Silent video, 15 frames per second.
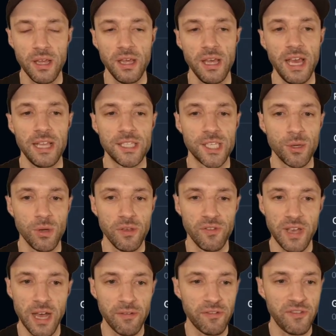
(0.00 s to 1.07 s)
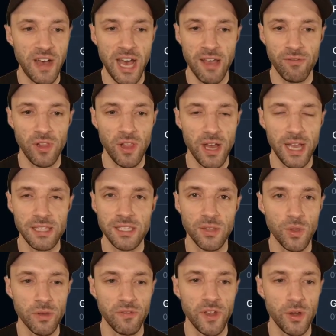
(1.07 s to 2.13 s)
And so we've got 5 lines that
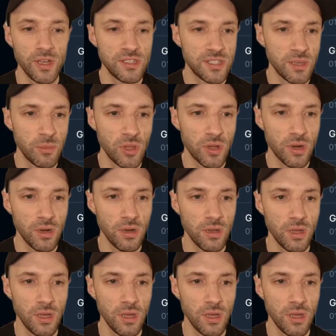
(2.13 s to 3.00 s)
look very similar.